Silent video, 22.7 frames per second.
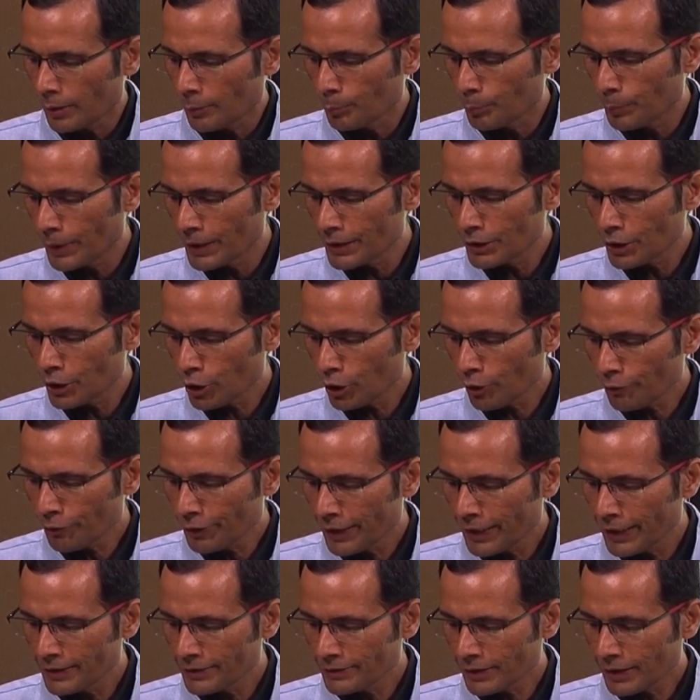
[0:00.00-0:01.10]
Bundle of
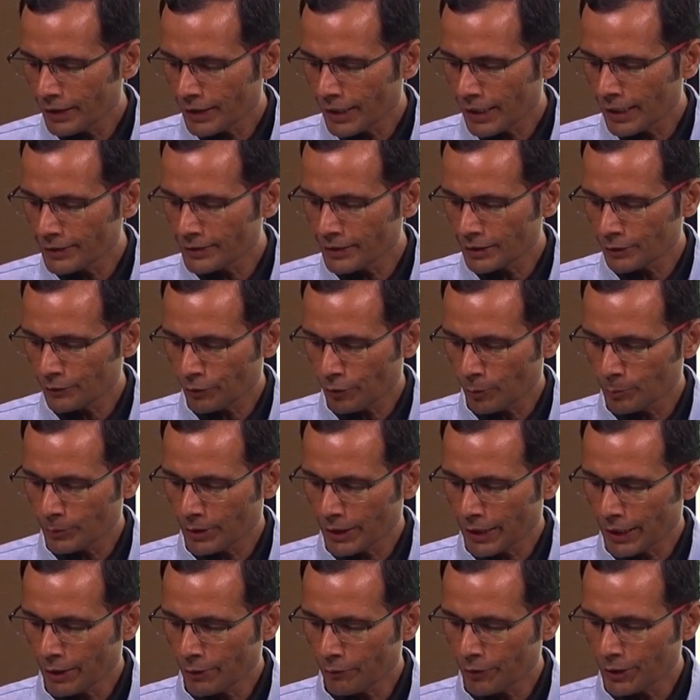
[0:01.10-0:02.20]
his arises from
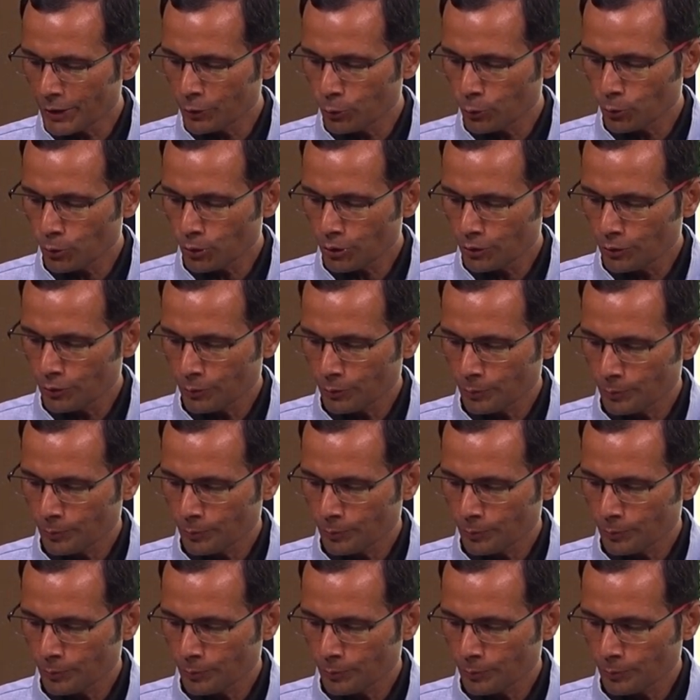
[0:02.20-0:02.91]
the AV node.